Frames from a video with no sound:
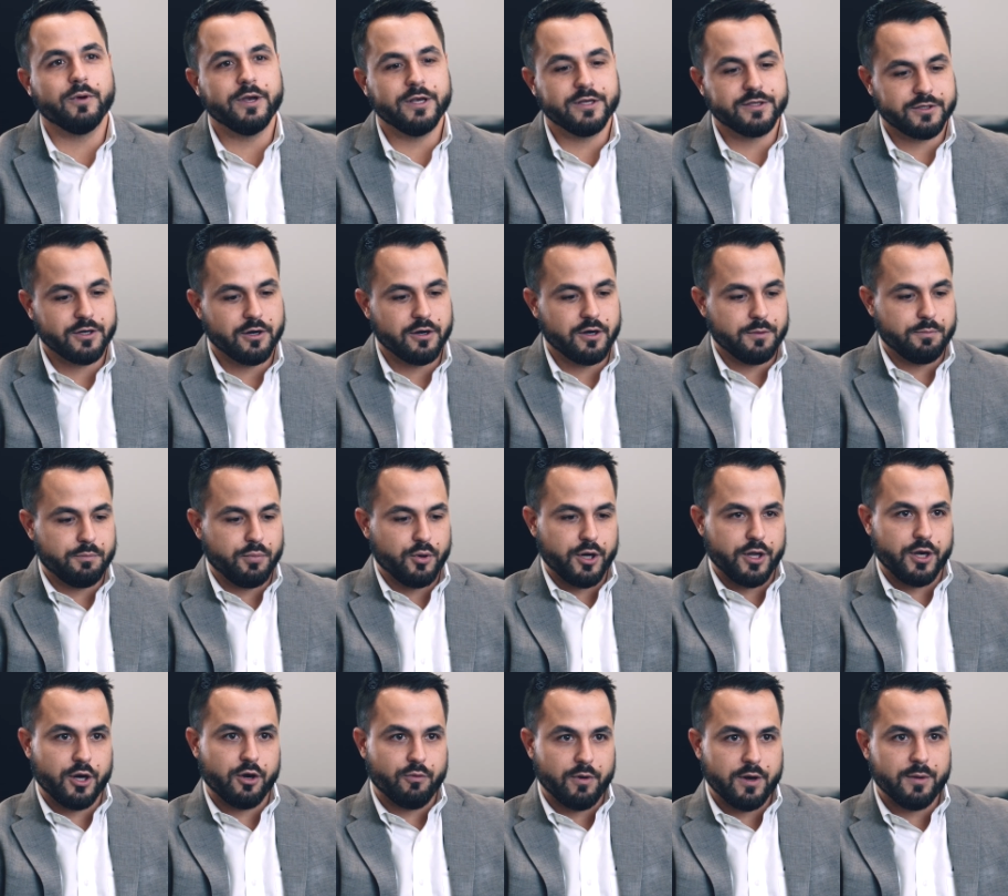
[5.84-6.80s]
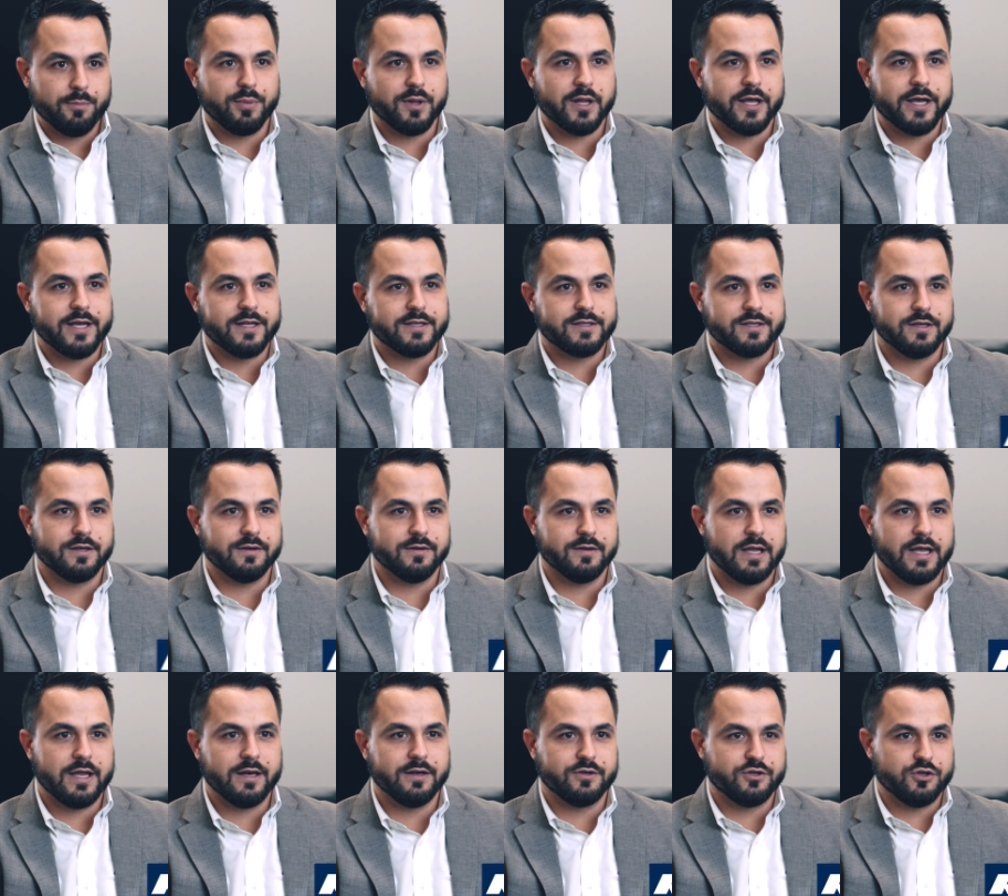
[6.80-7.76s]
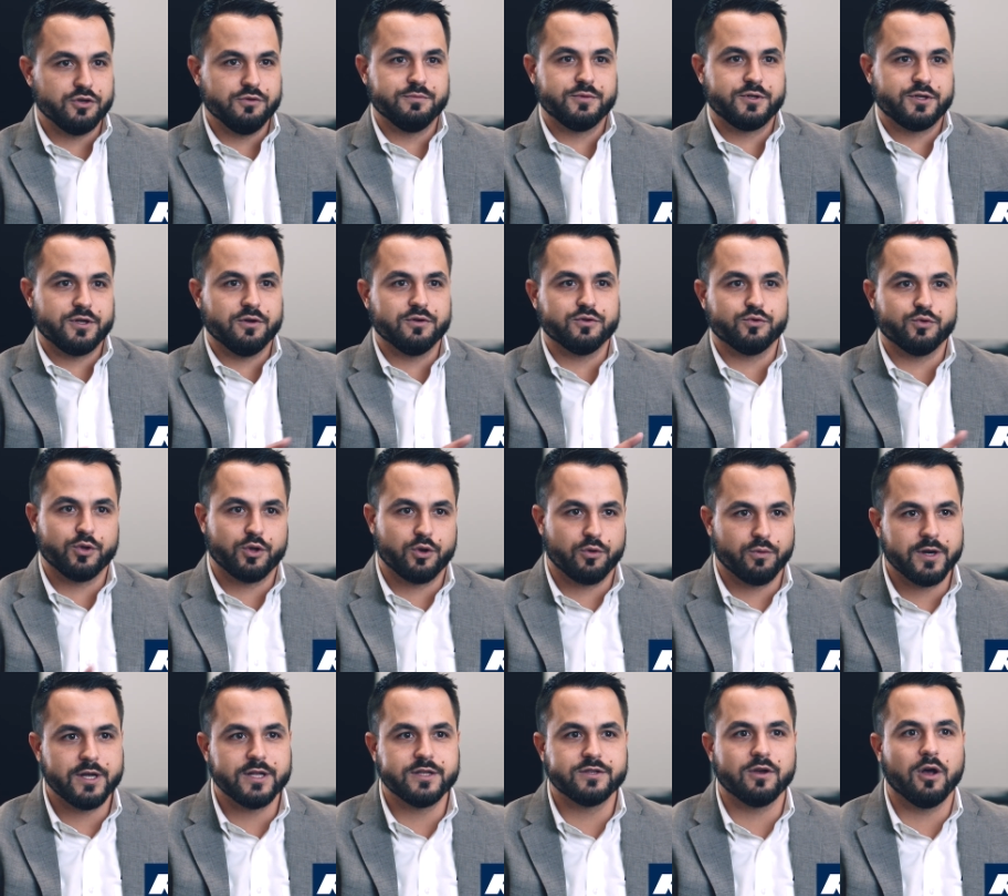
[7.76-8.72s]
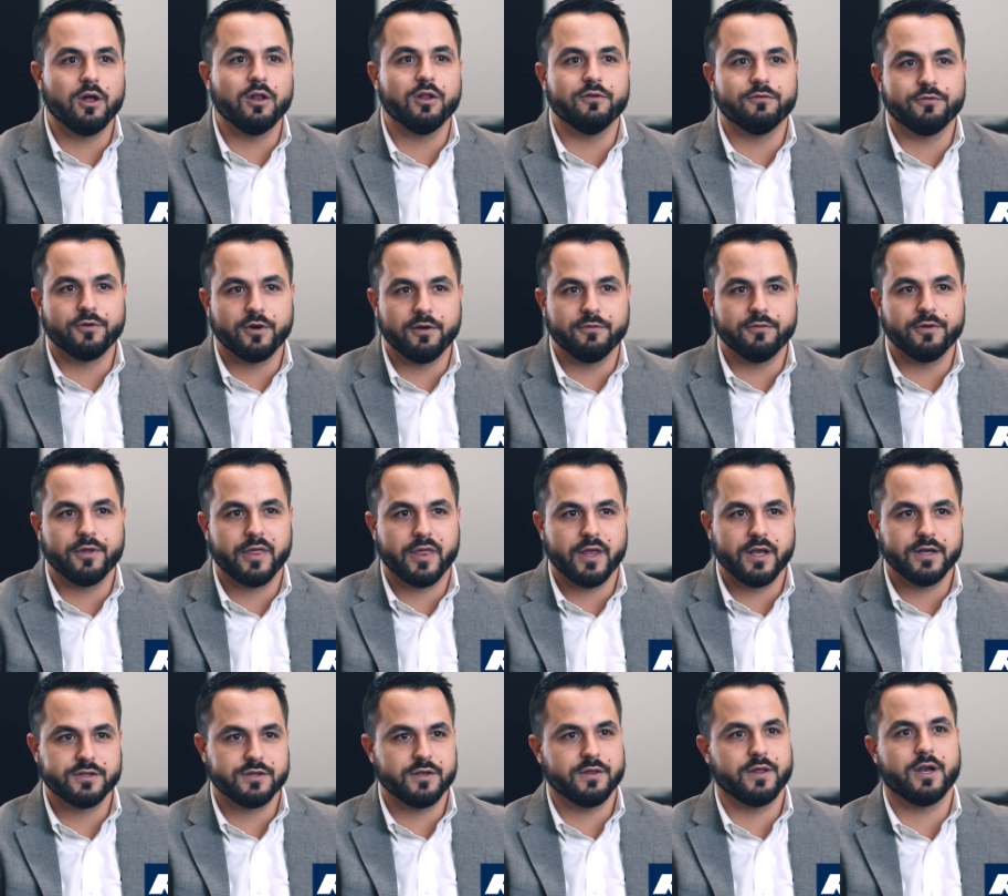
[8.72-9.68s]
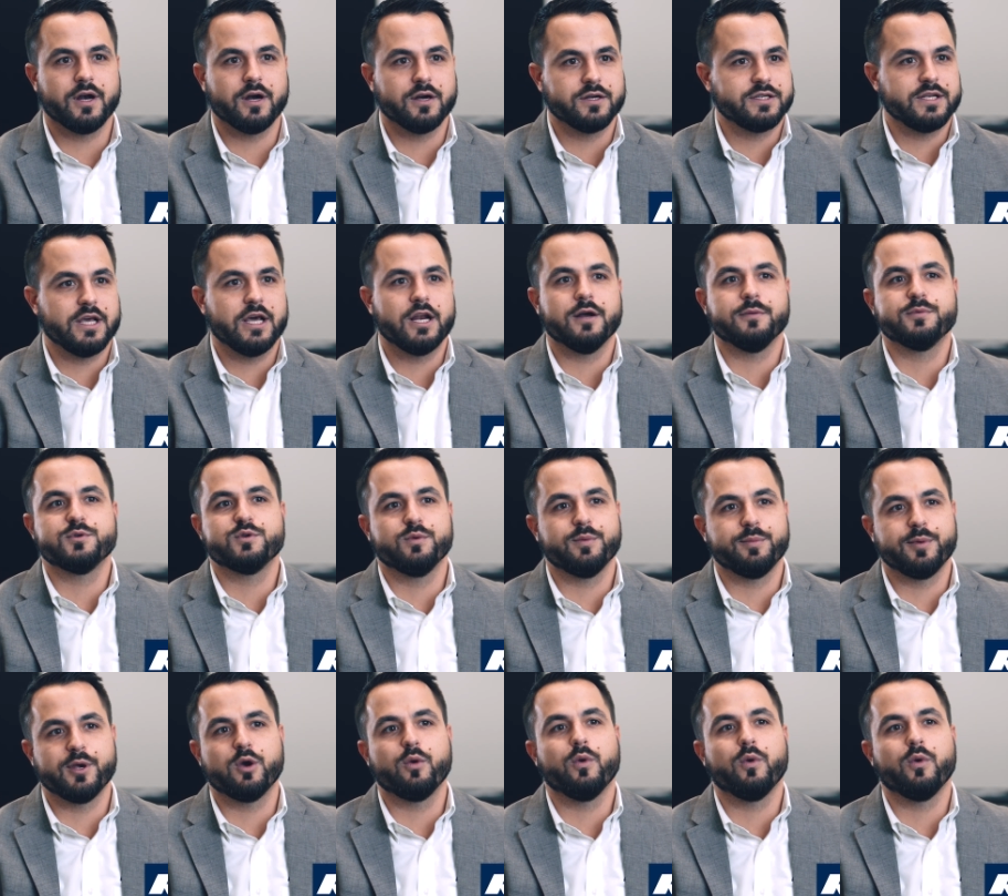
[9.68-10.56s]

We started putting grid plates and, and tombstones with grids all over everything so that our setups would be